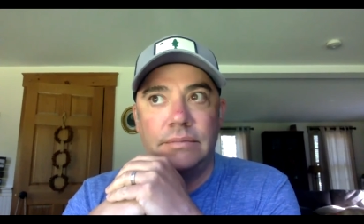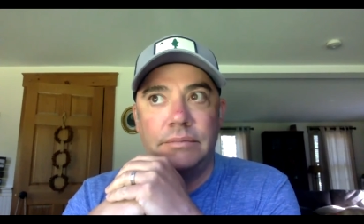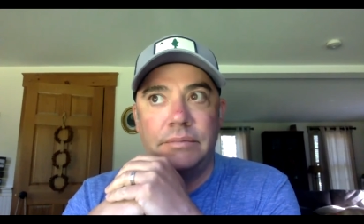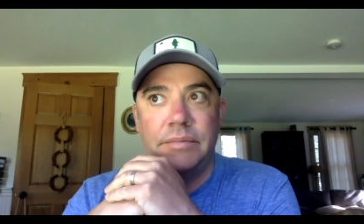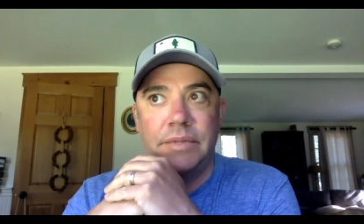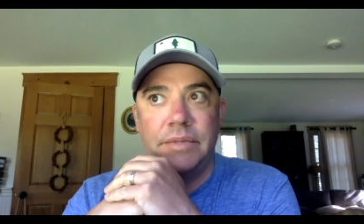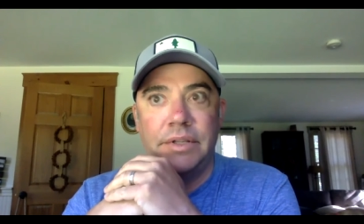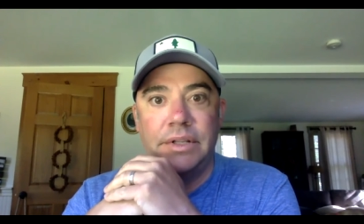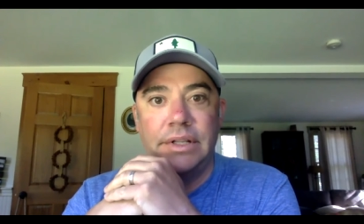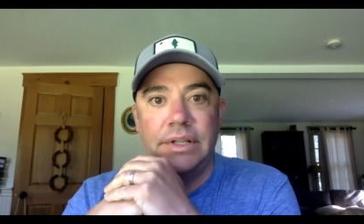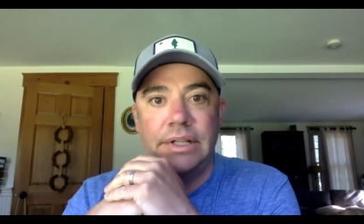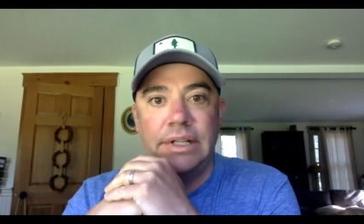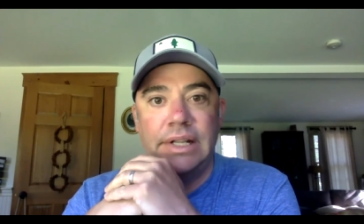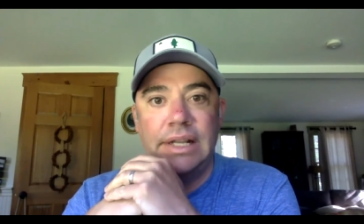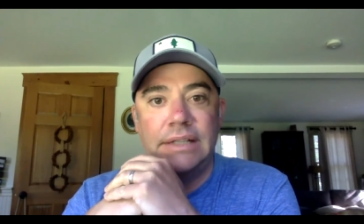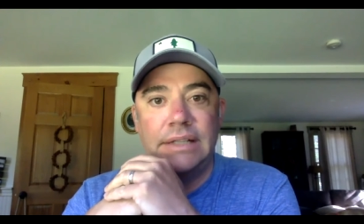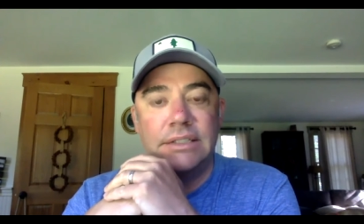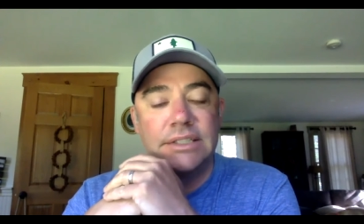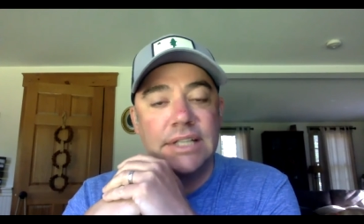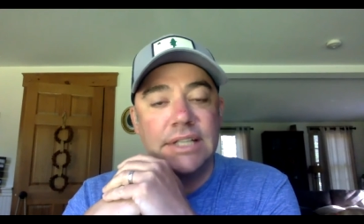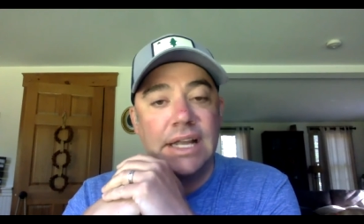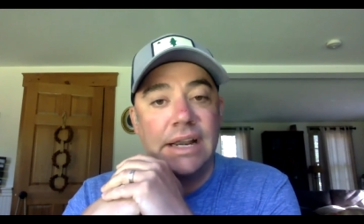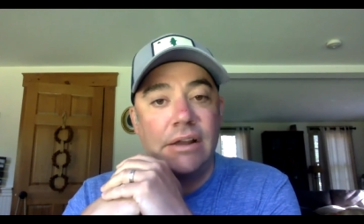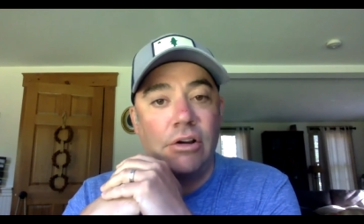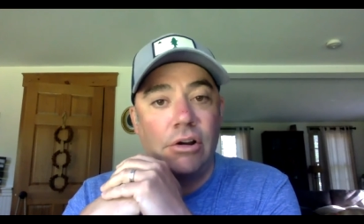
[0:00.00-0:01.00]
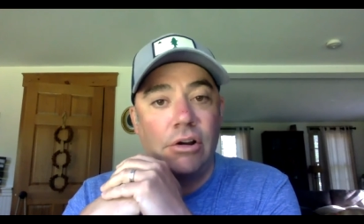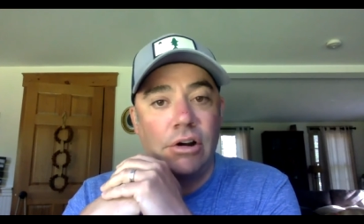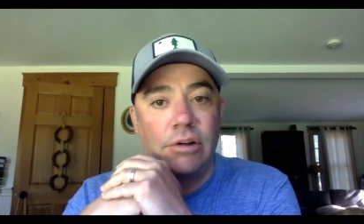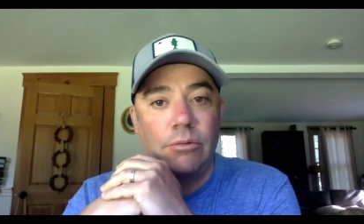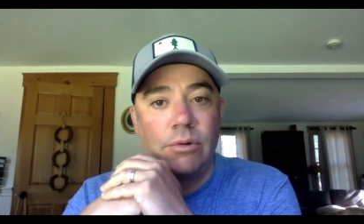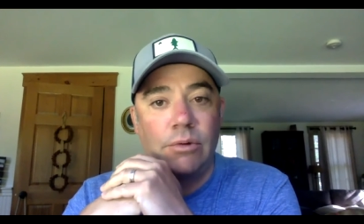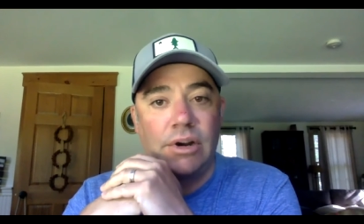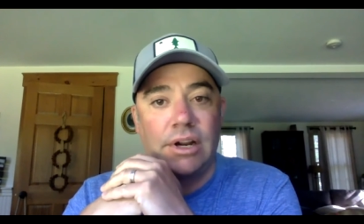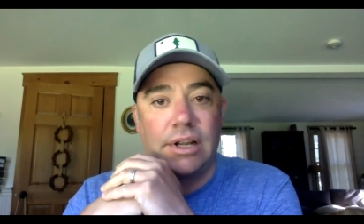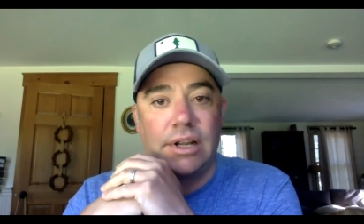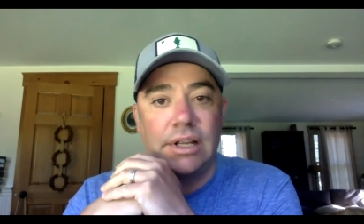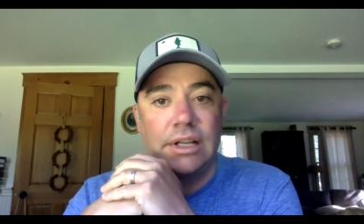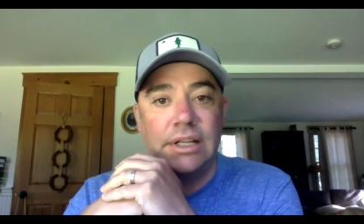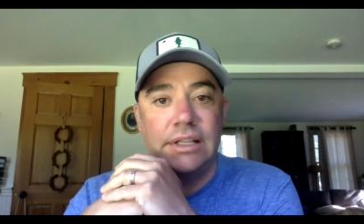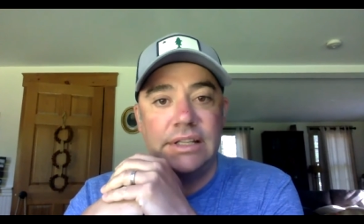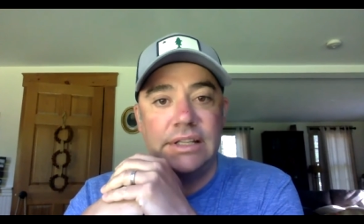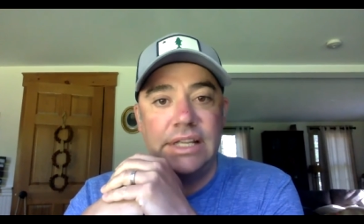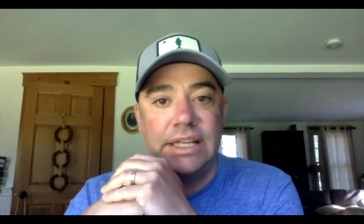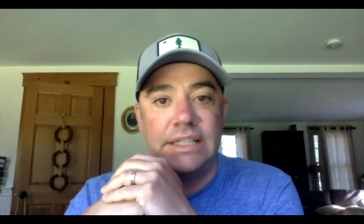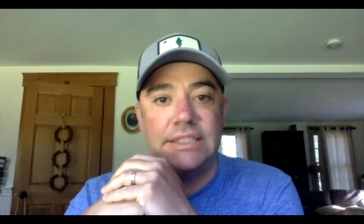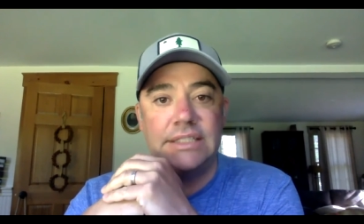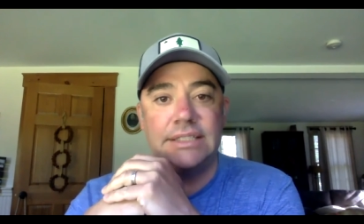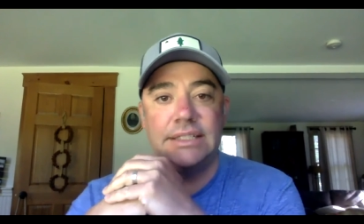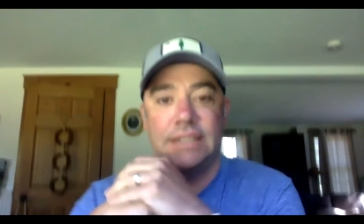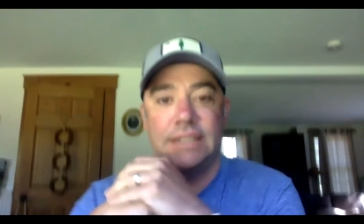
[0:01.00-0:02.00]
and that's kind of hard work, and it
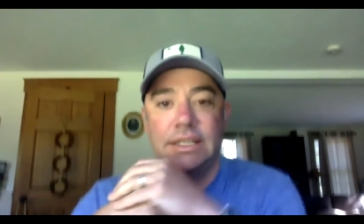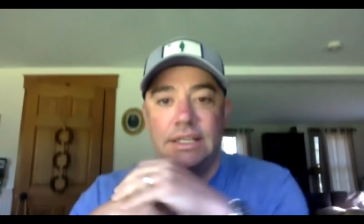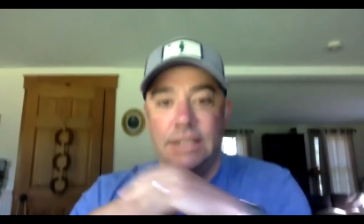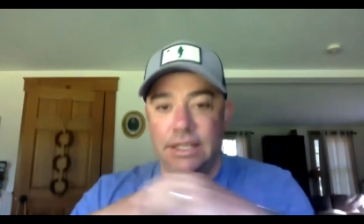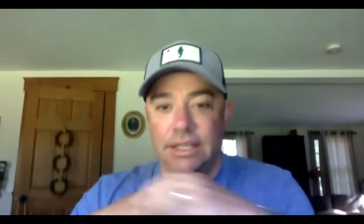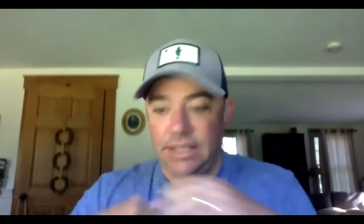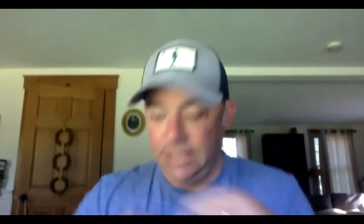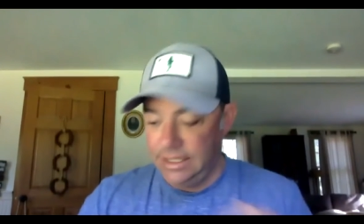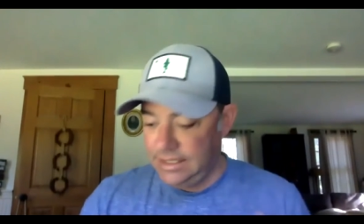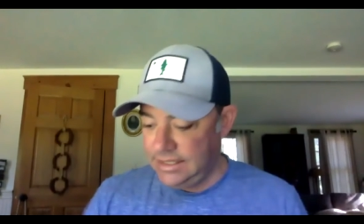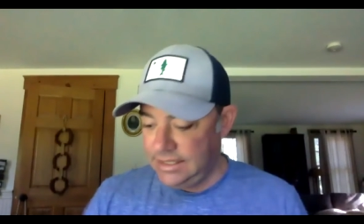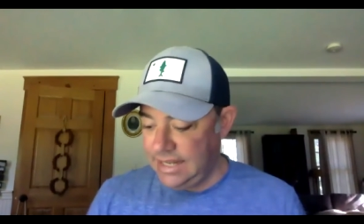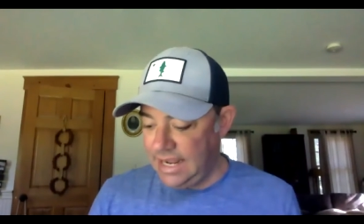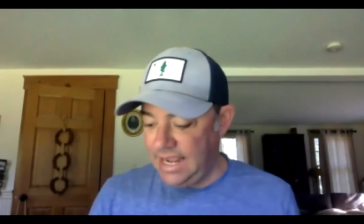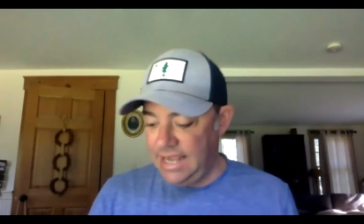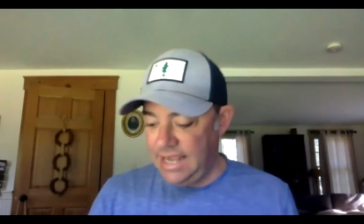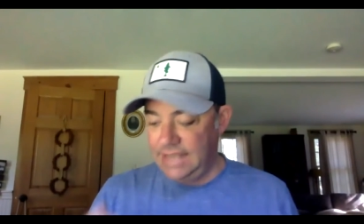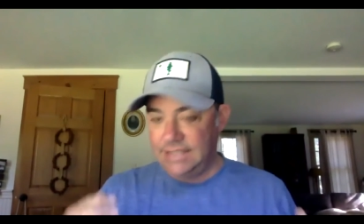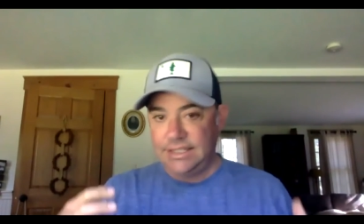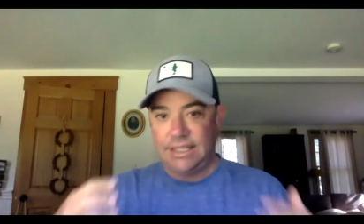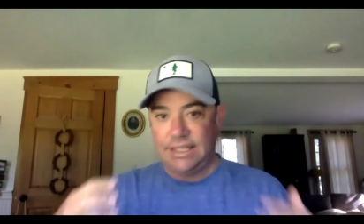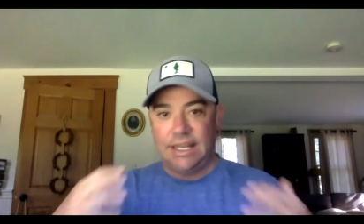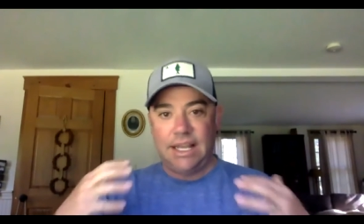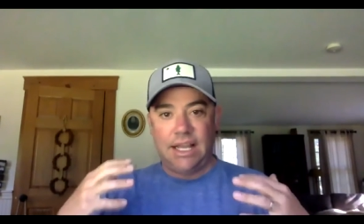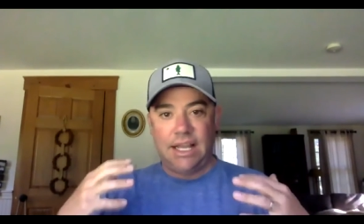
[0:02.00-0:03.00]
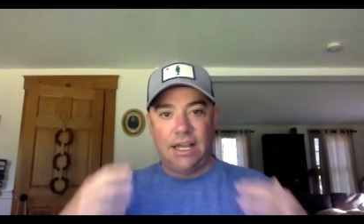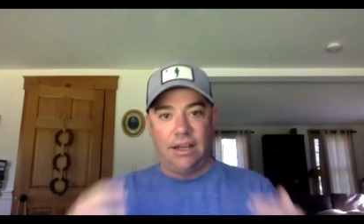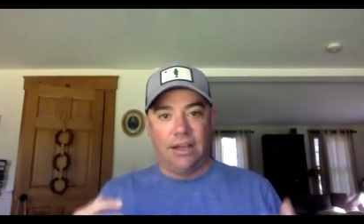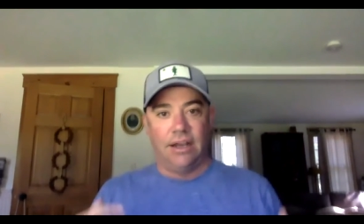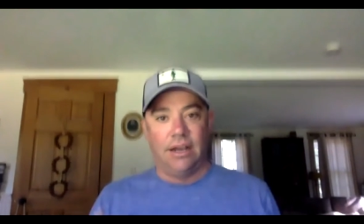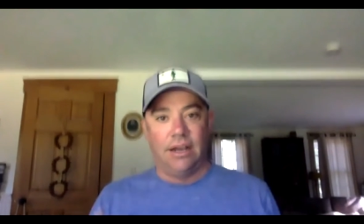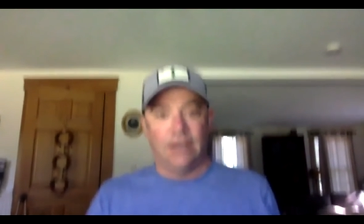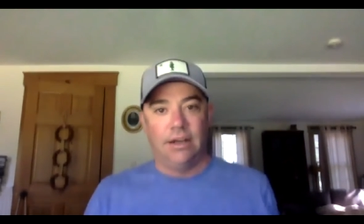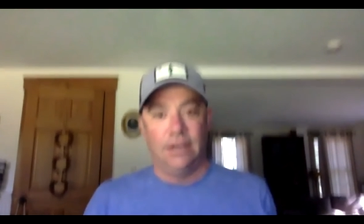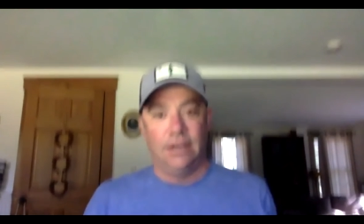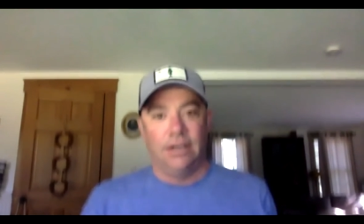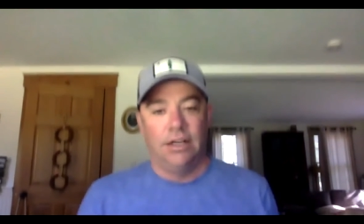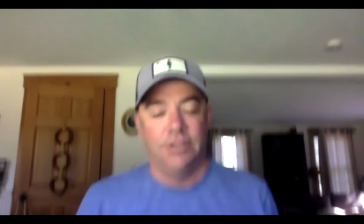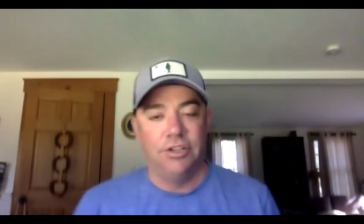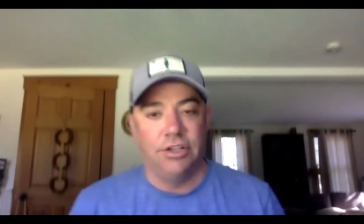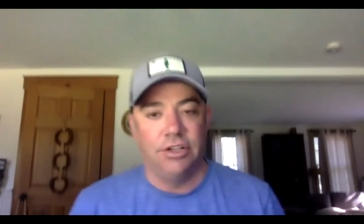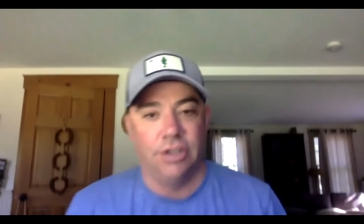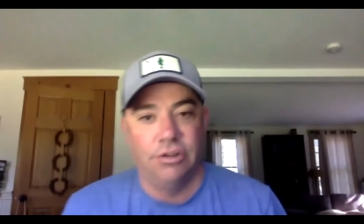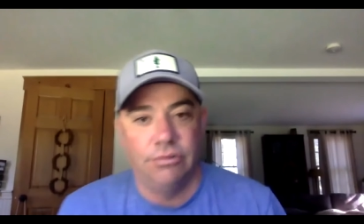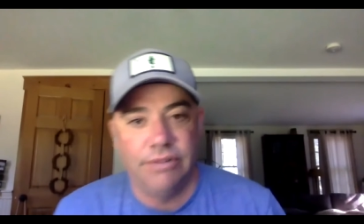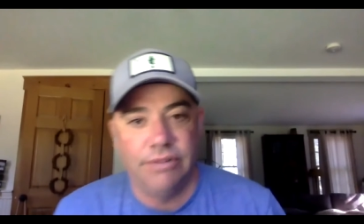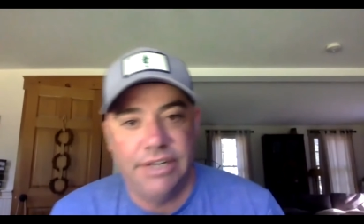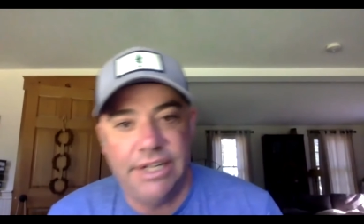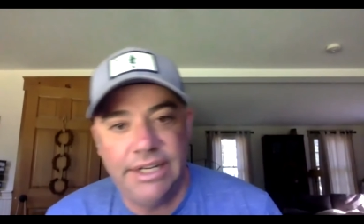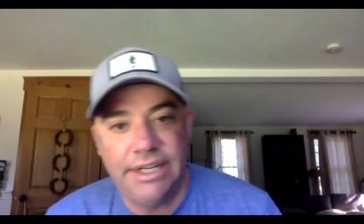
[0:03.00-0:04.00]
takes a
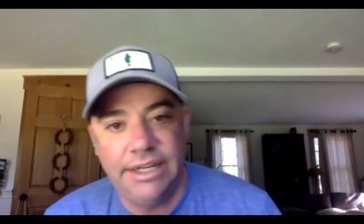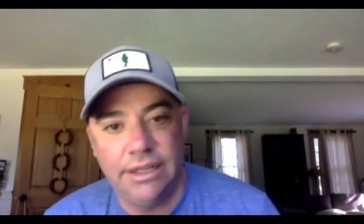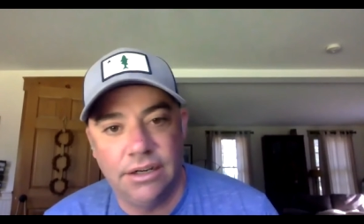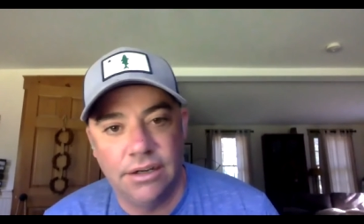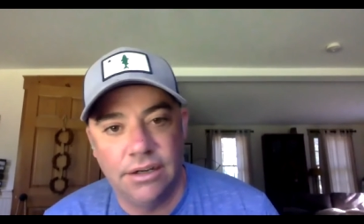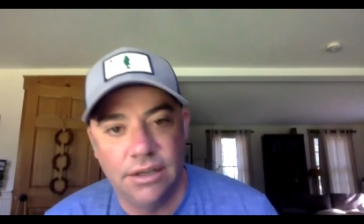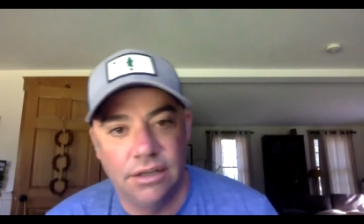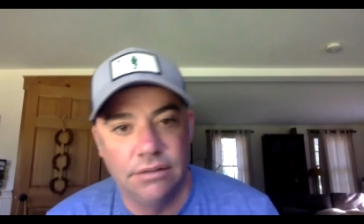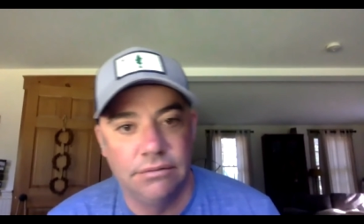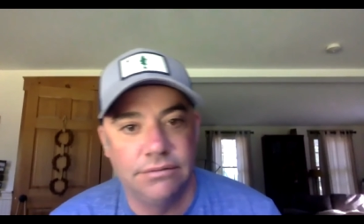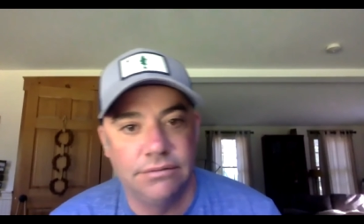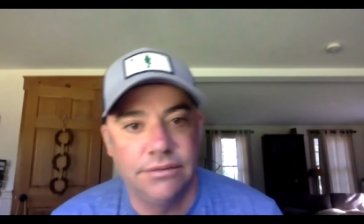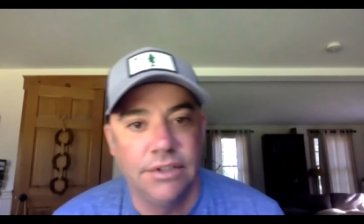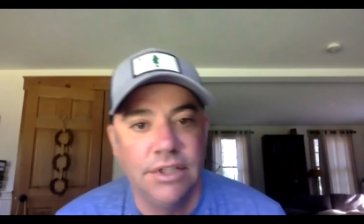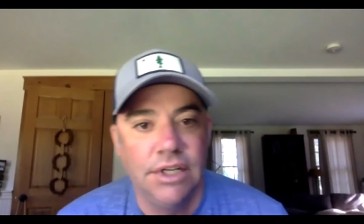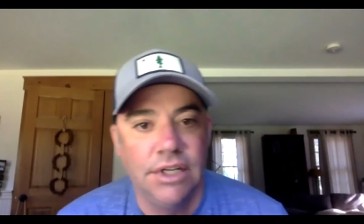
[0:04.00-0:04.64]
degree of